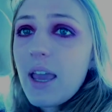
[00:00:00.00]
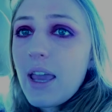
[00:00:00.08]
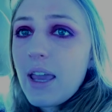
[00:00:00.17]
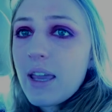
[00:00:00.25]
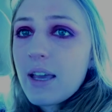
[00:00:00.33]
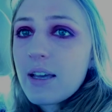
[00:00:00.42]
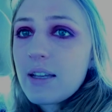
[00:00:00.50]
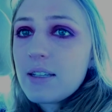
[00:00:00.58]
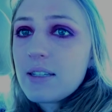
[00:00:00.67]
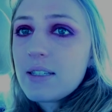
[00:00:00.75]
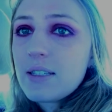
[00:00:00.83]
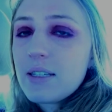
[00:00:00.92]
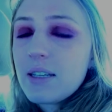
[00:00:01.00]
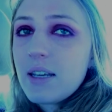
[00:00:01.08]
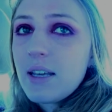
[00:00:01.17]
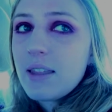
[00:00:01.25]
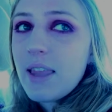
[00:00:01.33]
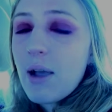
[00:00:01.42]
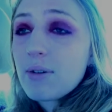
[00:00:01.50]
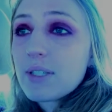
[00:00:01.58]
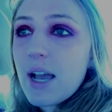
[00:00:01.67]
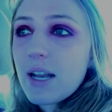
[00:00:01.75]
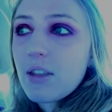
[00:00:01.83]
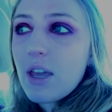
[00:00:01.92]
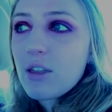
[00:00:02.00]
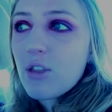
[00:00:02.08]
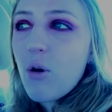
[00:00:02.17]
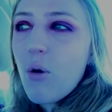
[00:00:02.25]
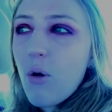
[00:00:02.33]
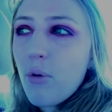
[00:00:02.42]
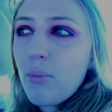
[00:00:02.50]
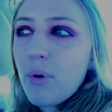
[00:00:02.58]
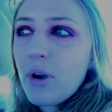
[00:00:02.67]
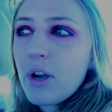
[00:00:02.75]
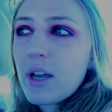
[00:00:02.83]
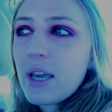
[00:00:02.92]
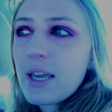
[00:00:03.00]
and that was kind of like the whole book.